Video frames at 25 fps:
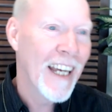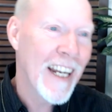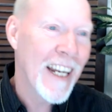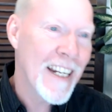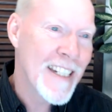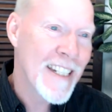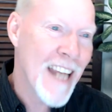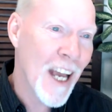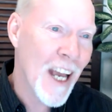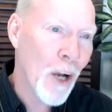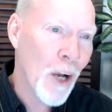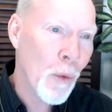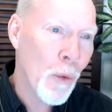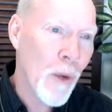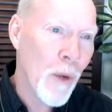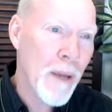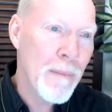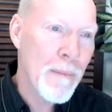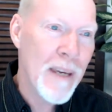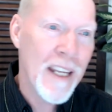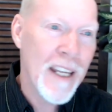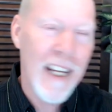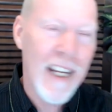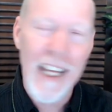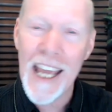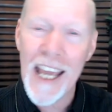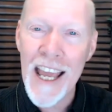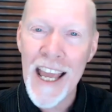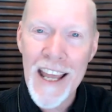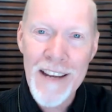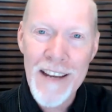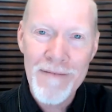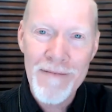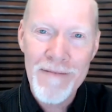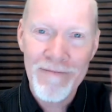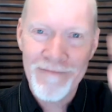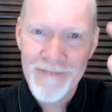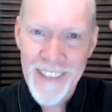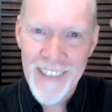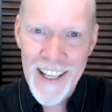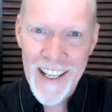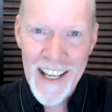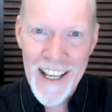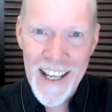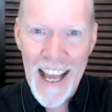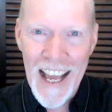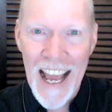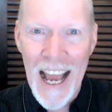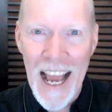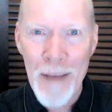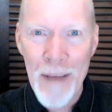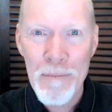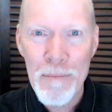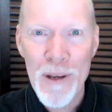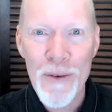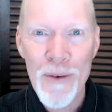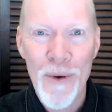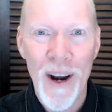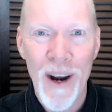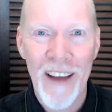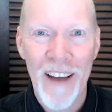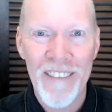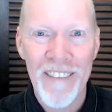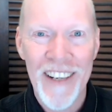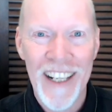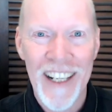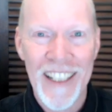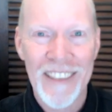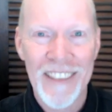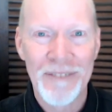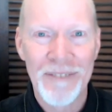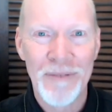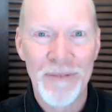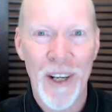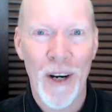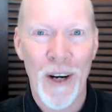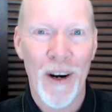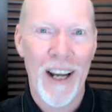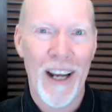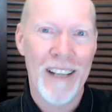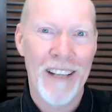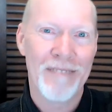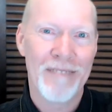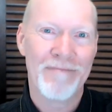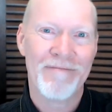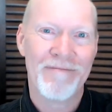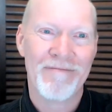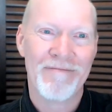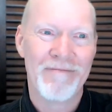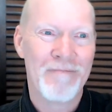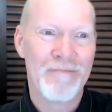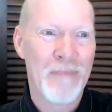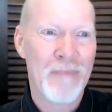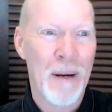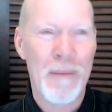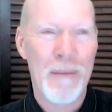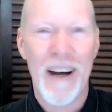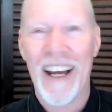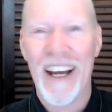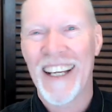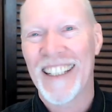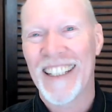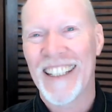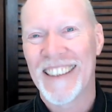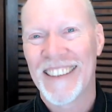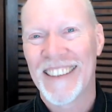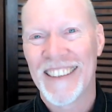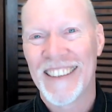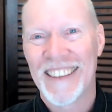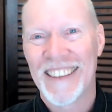And until we meet again, happy Reviting. All right. Bye bye.